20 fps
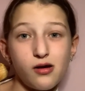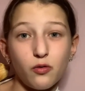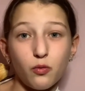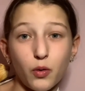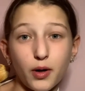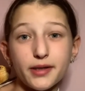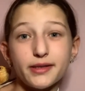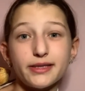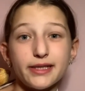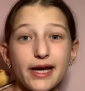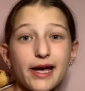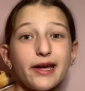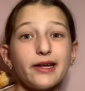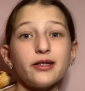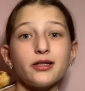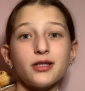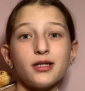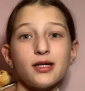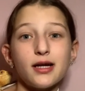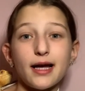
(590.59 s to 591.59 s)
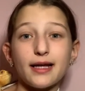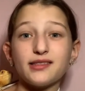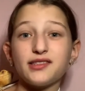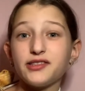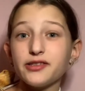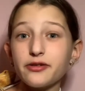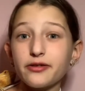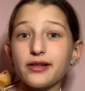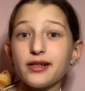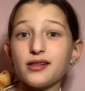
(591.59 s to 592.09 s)
one day, and
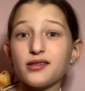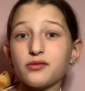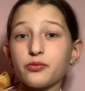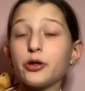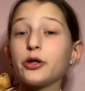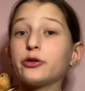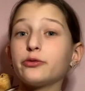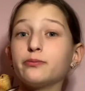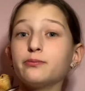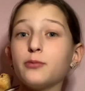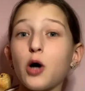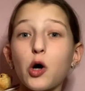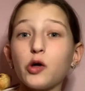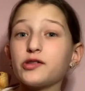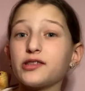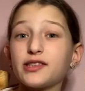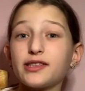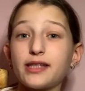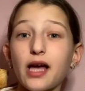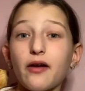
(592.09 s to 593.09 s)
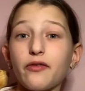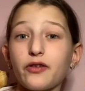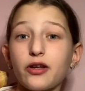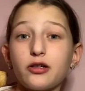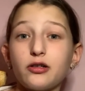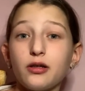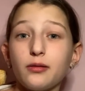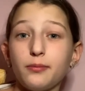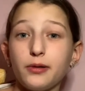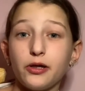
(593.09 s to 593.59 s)
silkies will most
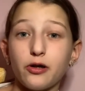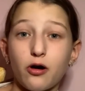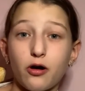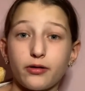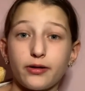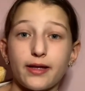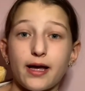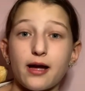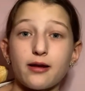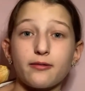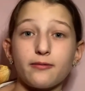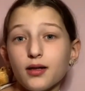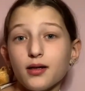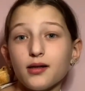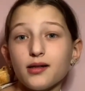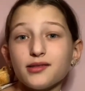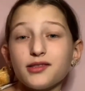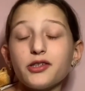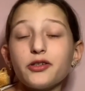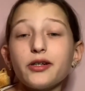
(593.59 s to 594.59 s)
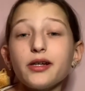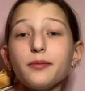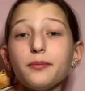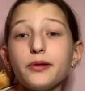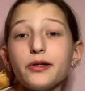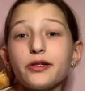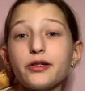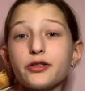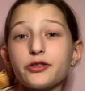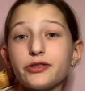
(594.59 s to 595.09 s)
definitely be on that. Silky
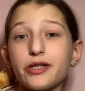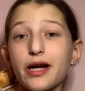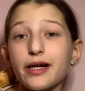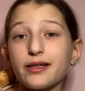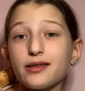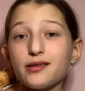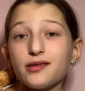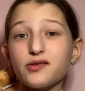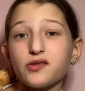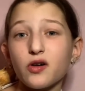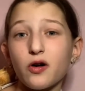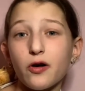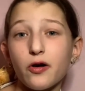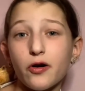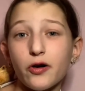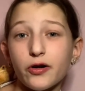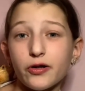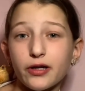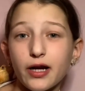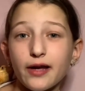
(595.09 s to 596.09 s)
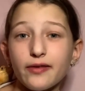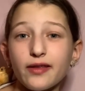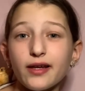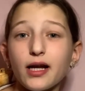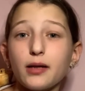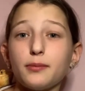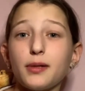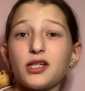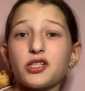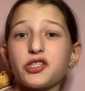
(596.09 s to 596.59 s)
bearded dragons are, I think
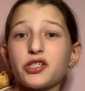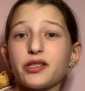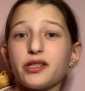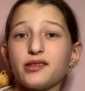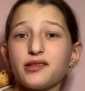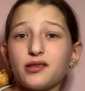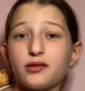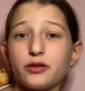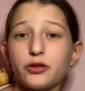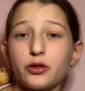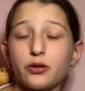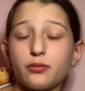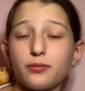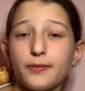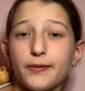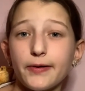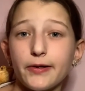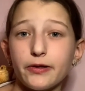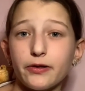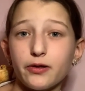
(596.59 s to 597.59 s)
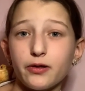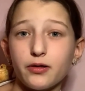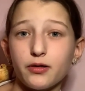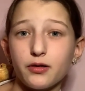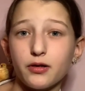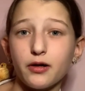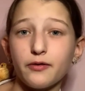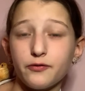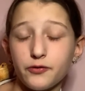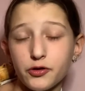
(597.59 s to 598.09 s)
I mentioned this a little bit
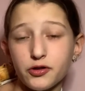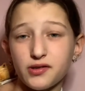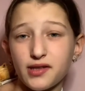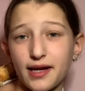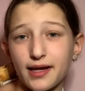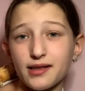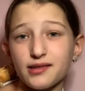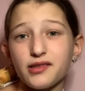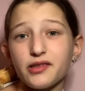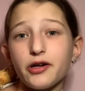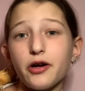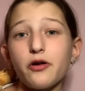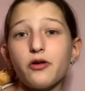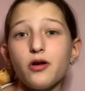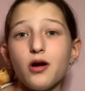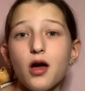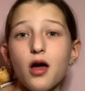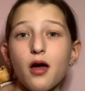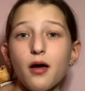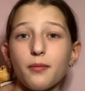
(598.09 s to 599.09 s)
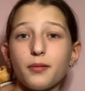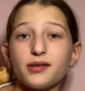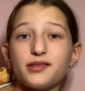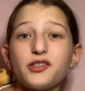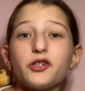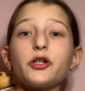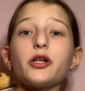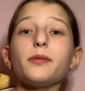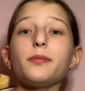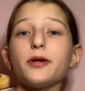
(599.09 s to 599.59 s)
a few seconds ago, but
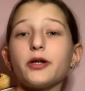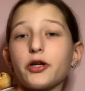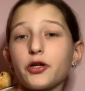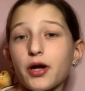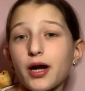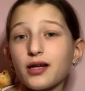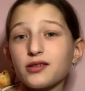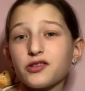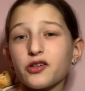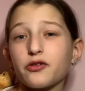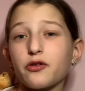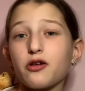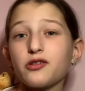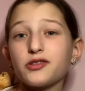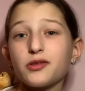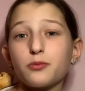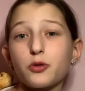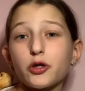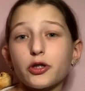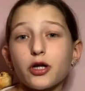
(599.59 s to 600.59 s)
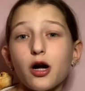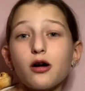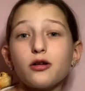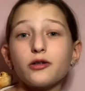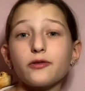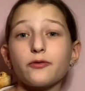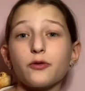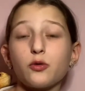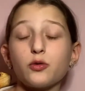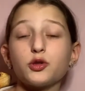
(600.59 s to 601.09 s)
silky bearded dragons are also more
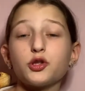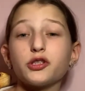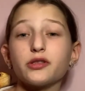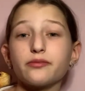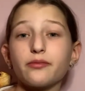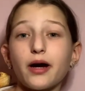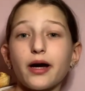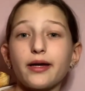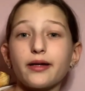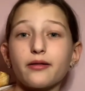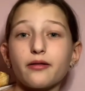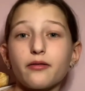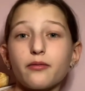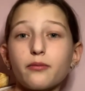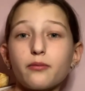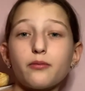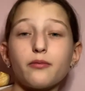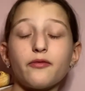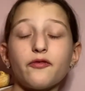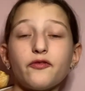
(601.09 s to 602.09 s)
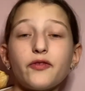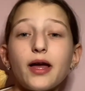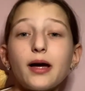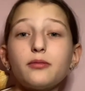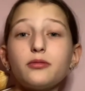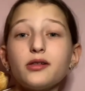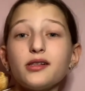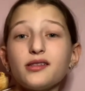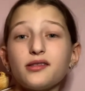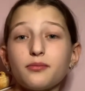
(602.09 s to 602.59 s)
colorful, which is why
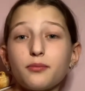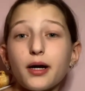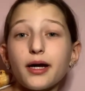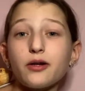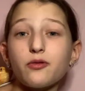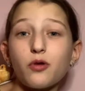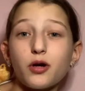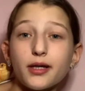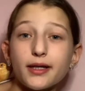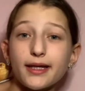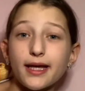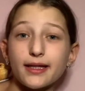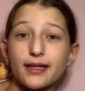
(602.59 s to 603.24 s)
families might want to